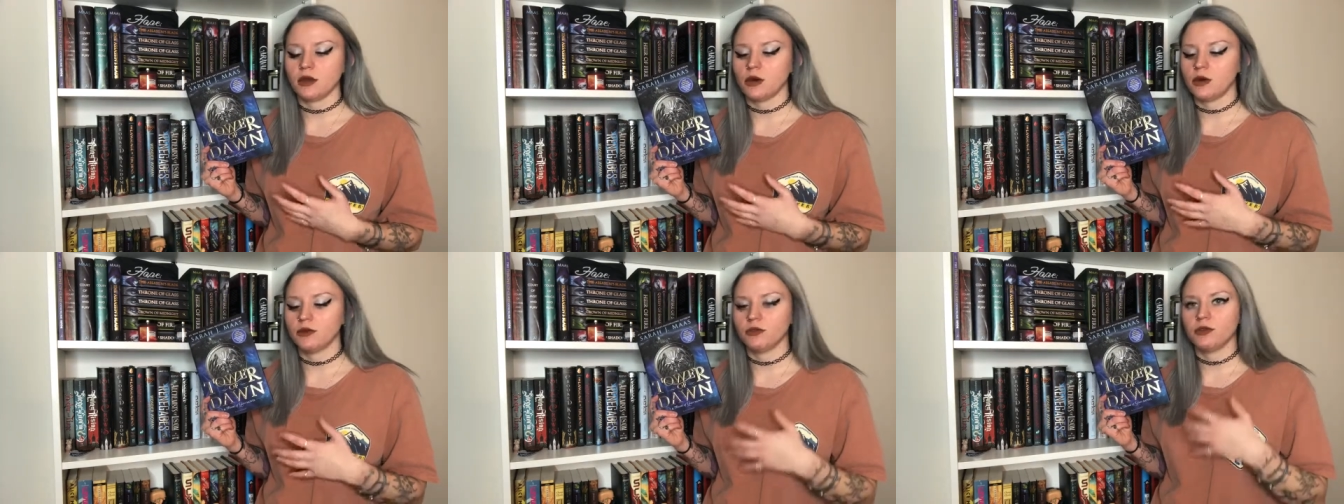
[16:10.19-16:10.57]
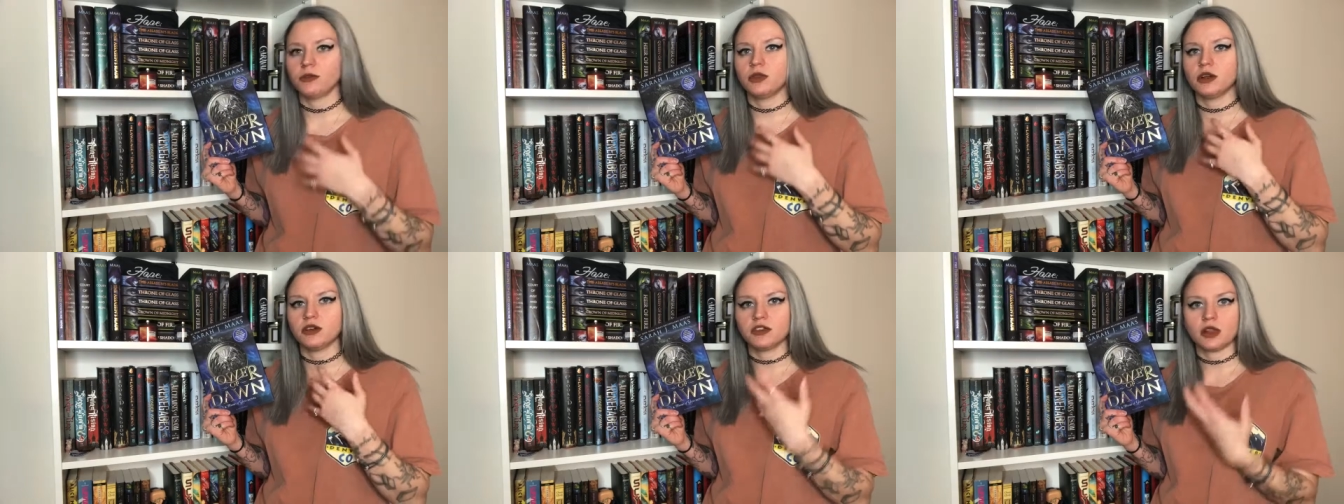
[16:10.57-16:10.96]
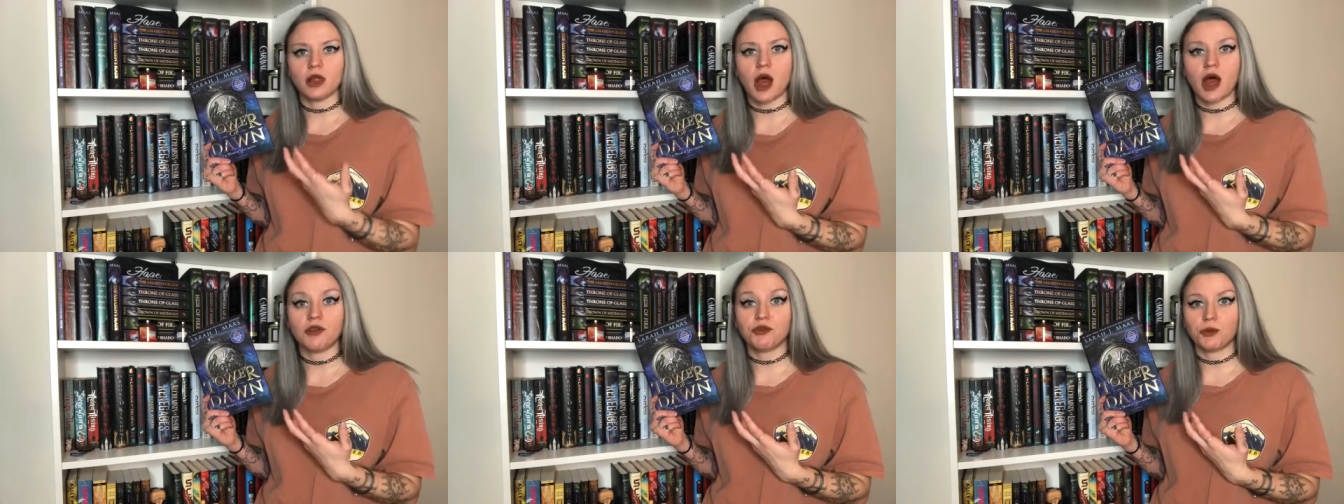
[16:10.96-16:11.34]
so there's a
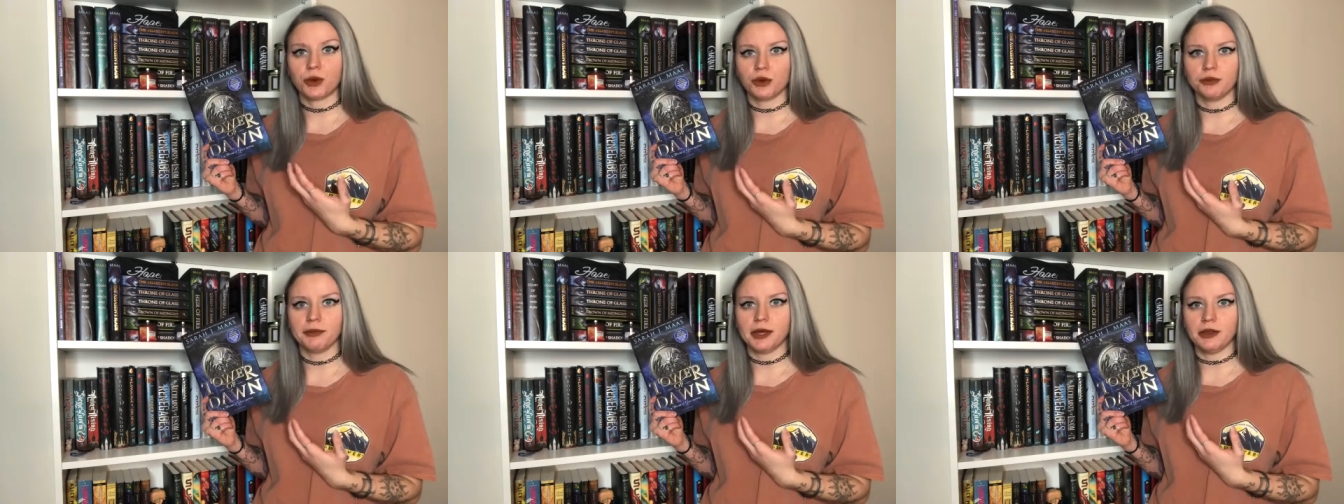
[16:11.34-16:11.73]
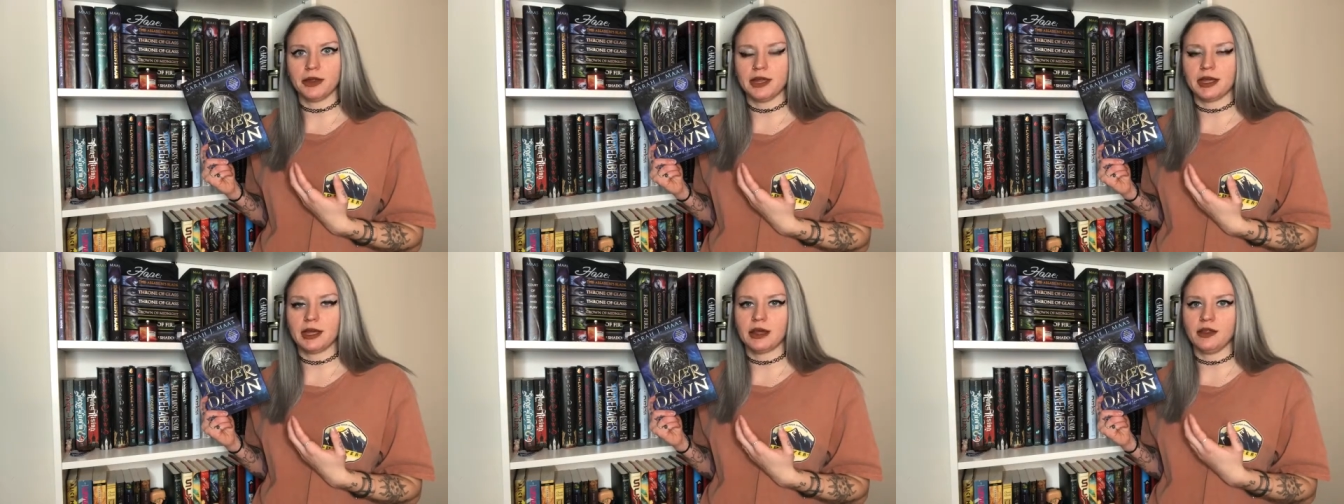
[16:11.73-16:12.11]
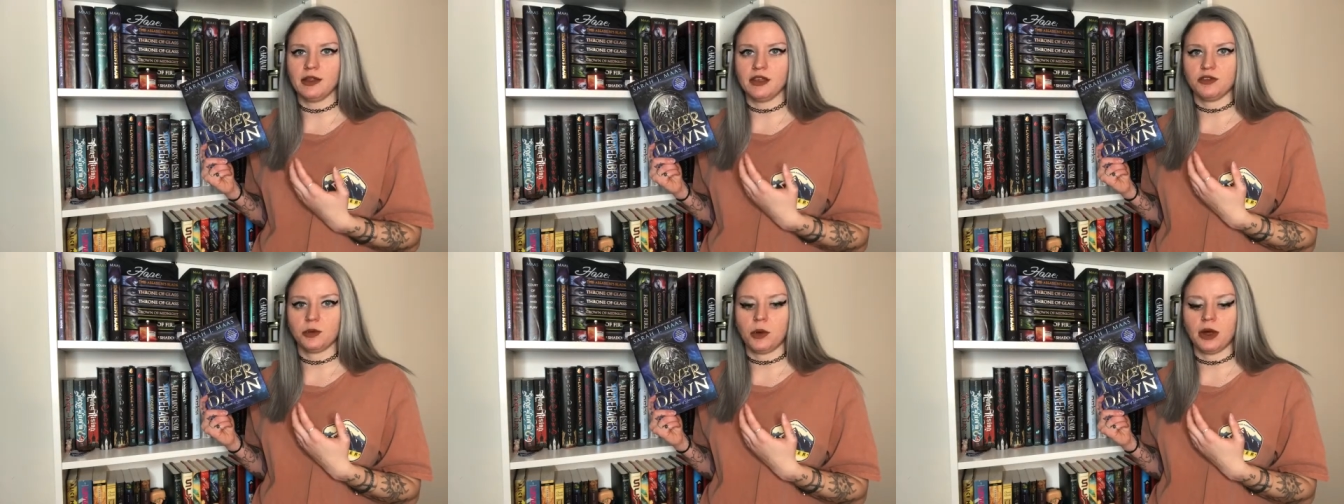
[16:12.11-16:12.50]
lot of world building in
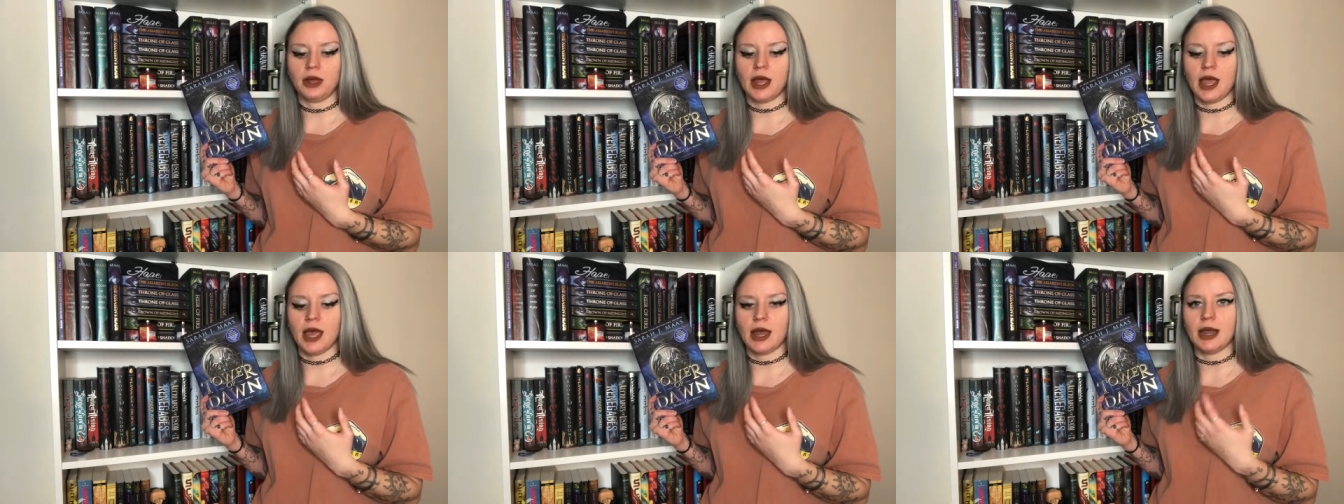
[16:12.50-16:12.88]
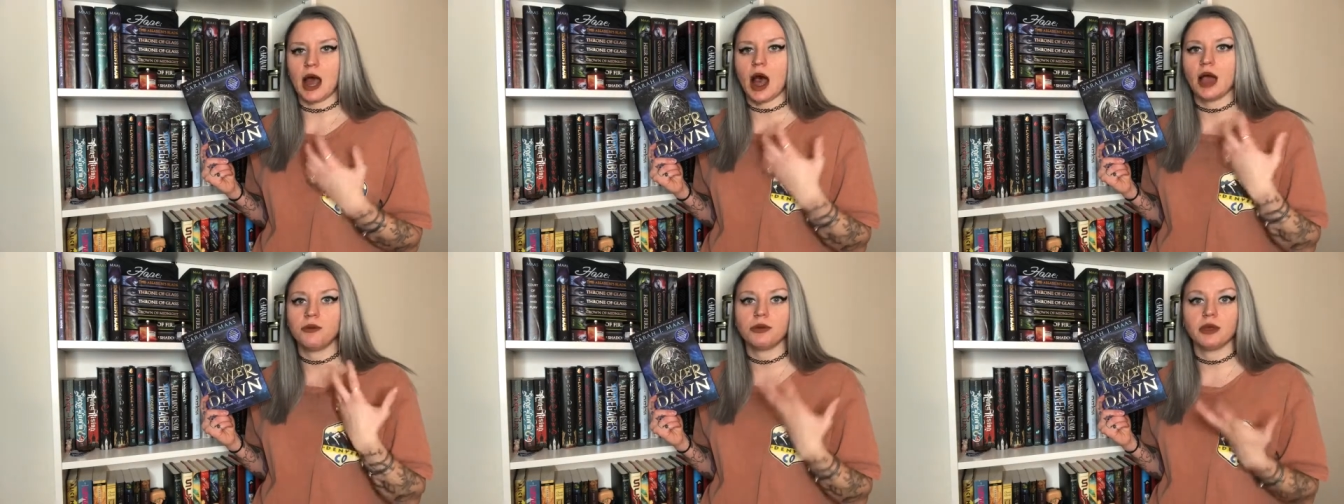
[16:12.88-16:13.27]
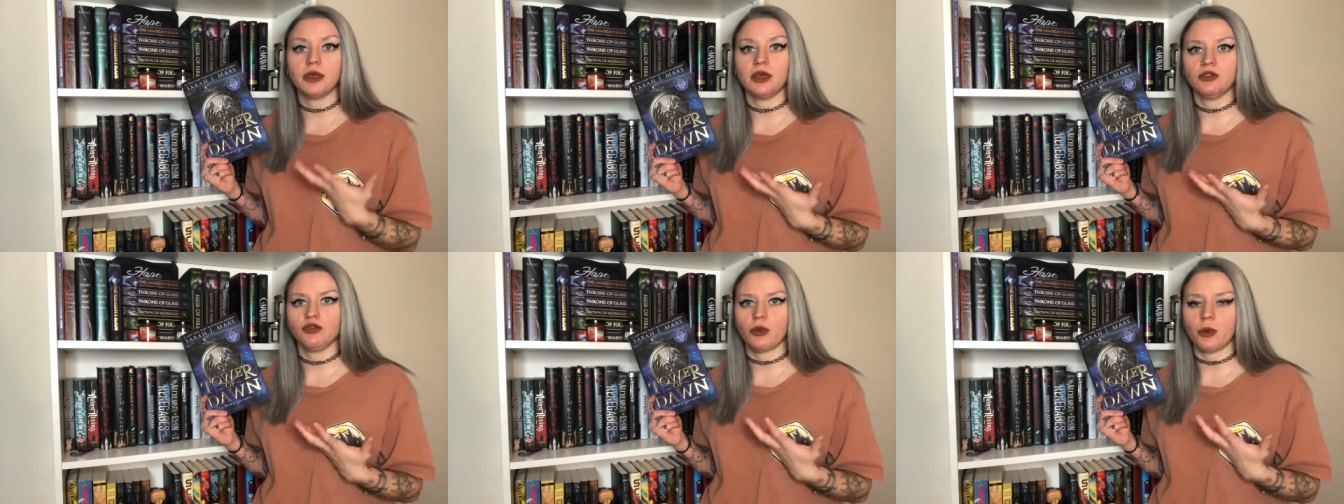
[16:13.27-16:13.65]
this one, and I
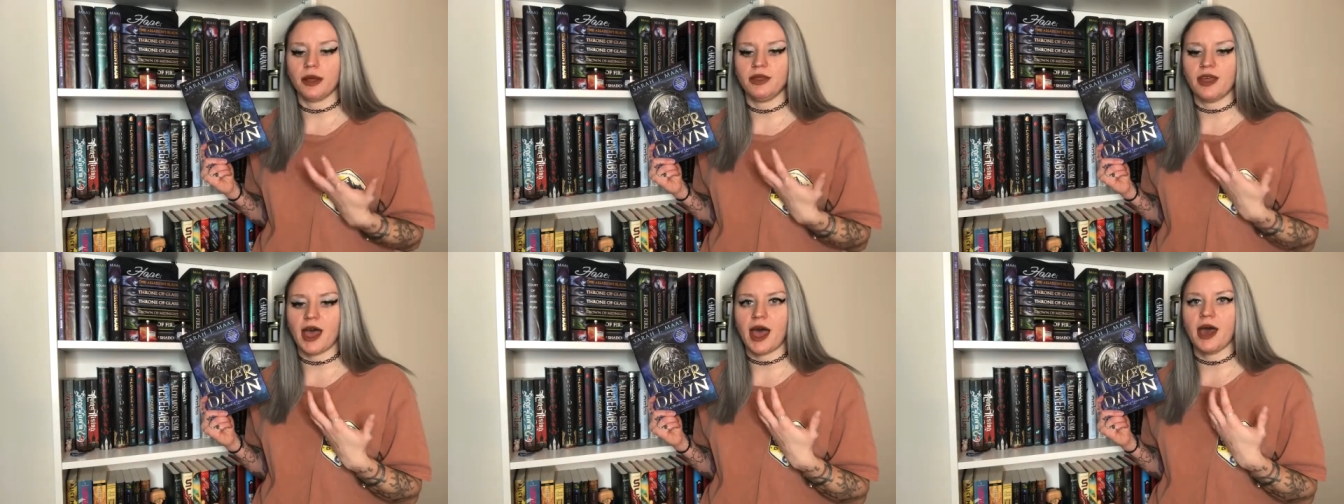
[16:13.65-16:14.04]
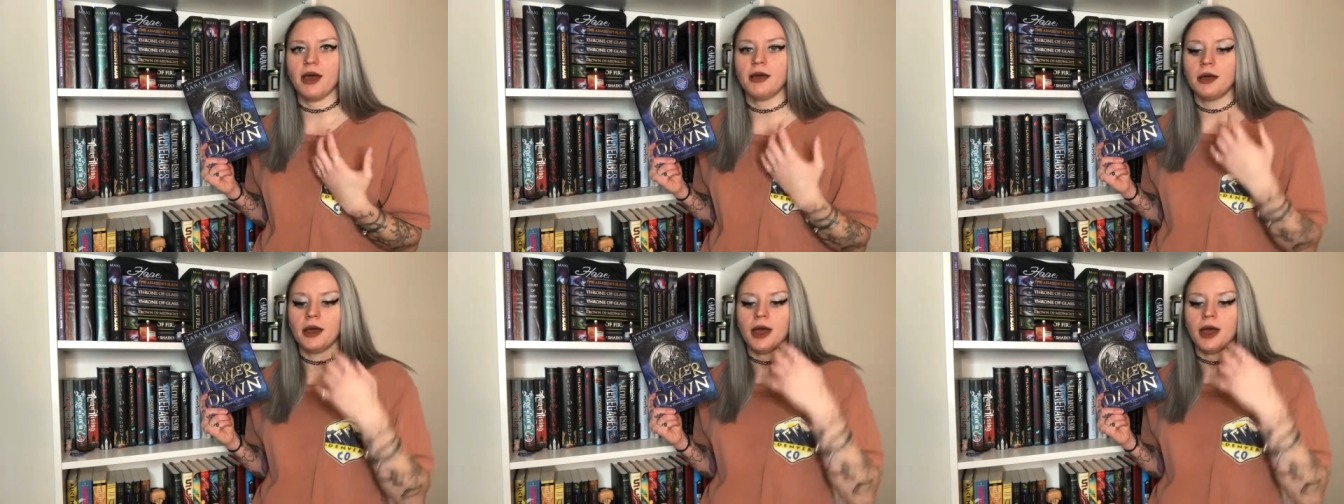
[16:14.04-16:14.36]
really enjoyed that.